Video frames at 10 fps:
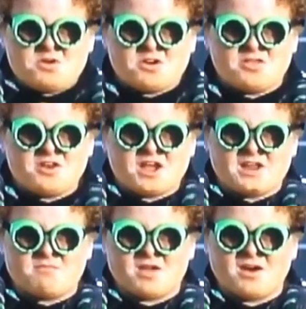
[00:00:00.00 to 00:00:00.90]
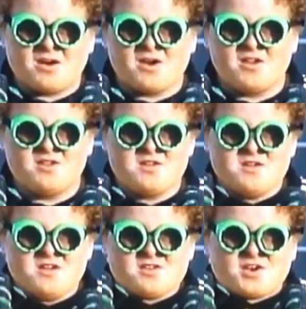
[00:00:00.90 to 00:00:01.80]
part of the nightmare.
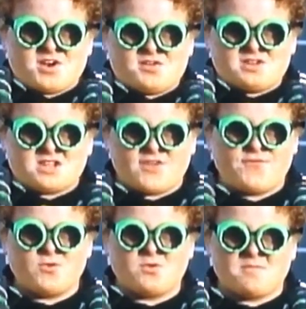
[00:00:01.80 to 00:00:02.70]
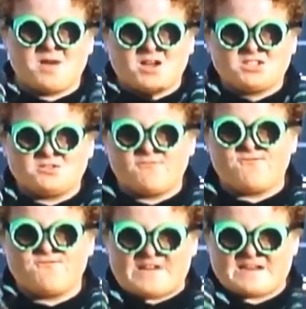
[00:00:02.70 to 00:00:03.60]
Turn yourself into a monster and
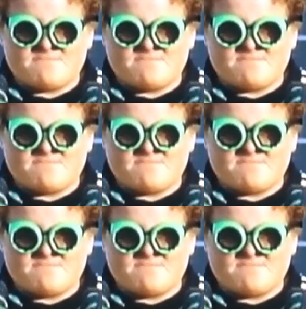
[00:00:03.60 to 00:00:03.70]
fight